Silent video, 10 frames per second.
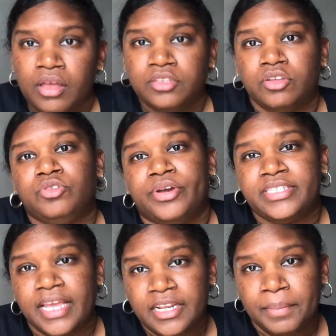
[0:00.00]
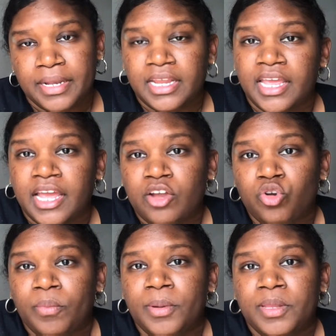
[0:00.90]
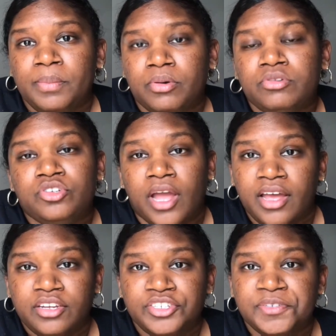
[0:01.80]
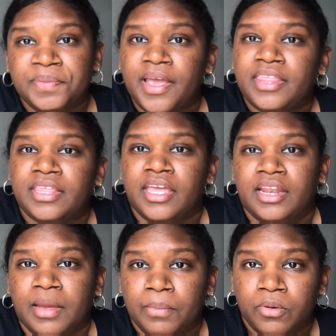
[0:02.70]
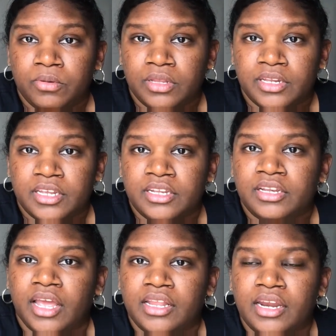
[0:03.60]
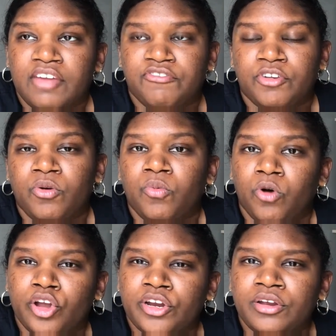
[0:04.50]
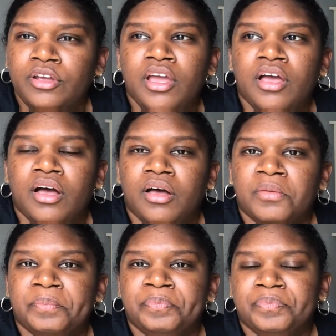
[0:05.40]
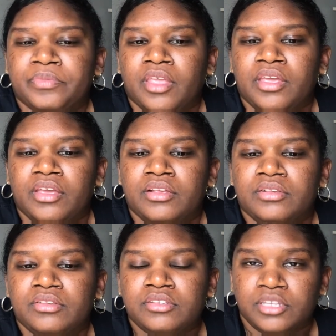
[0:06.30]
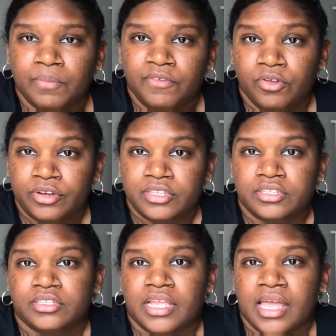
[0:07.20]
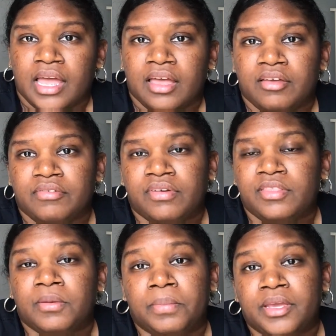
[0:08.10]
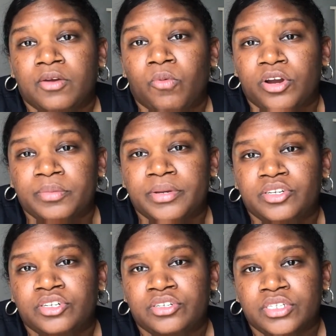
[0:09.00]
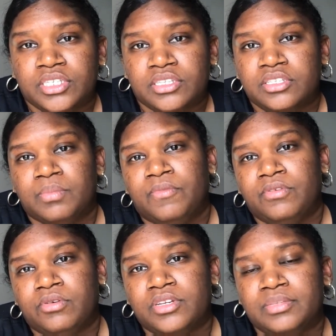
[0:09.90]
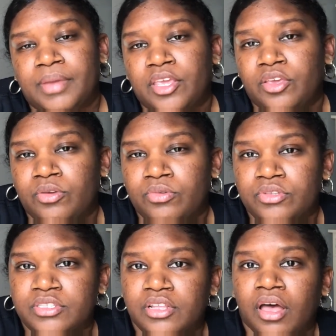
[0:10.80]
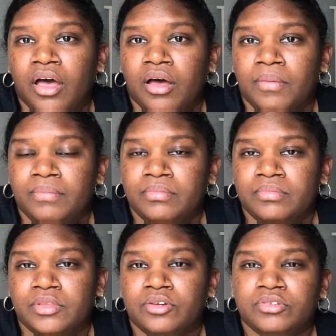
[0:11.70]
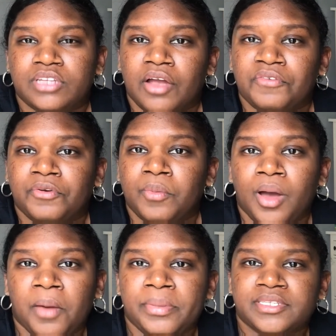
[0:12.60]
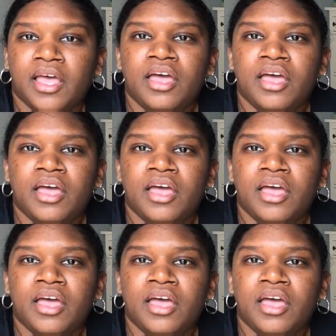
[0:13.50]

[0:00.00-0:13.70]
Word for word: So towards the end of my day, I normally pull trash and then I pull linen and then I fill water. Um, some floors they have the big water pitchers and some floors make use the um, little styrofoam cups